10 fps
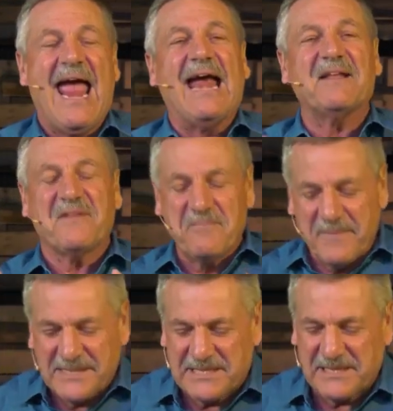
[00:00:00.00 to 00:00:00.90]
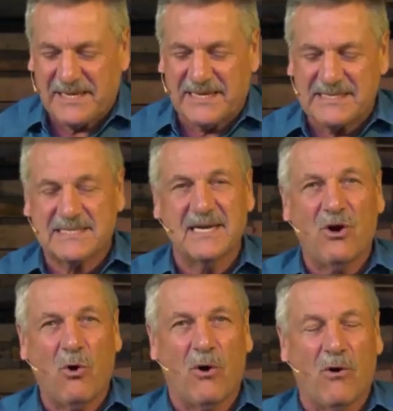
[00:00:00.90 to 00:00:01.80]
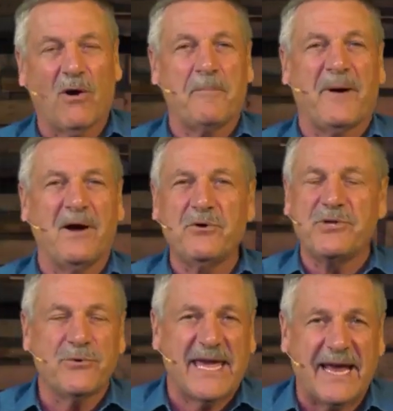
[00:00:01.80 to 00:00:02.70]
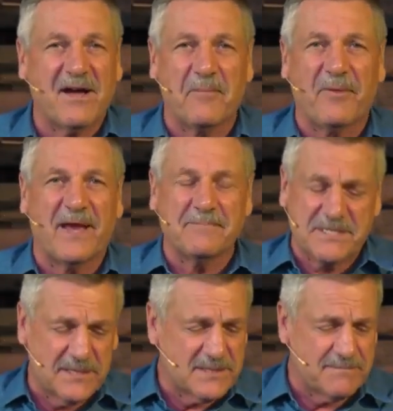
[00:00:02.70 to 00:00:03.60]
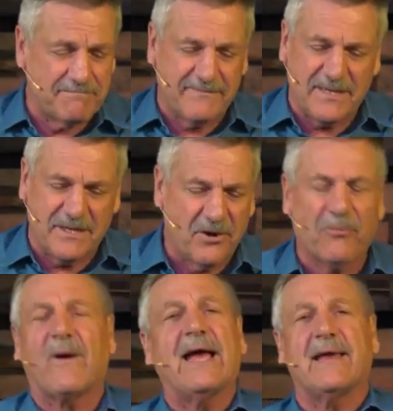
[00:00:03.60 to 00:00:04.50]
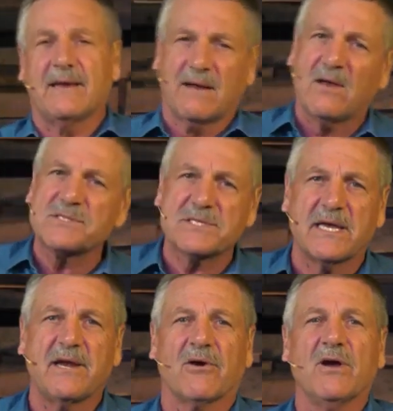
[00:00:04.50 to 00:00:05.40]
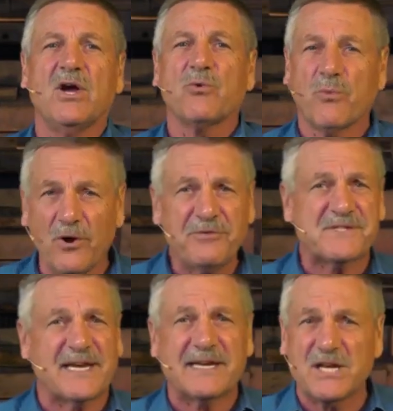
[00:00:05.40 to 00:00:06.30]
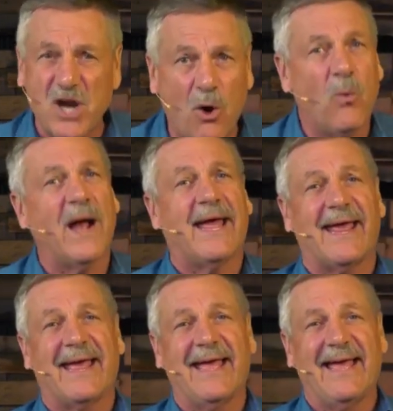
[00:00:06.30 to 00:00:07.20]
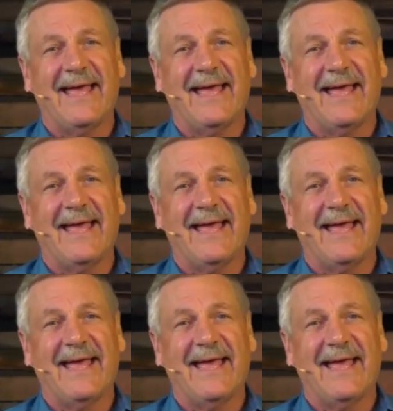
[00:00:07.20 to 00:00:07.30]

And in the midst of this, Orpah, who you cannot blame, says, You're right, I'll stay here. Ruth said, No way.